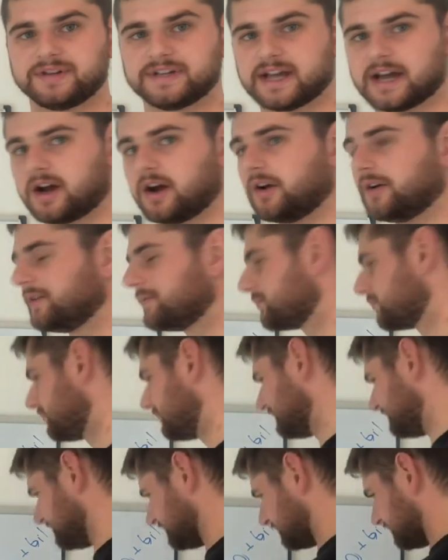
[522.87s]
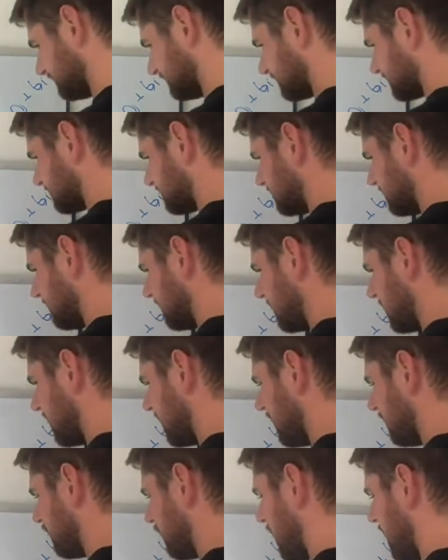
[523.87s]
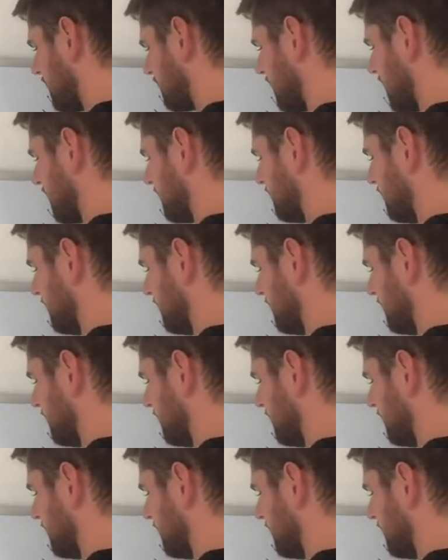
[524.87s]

down right around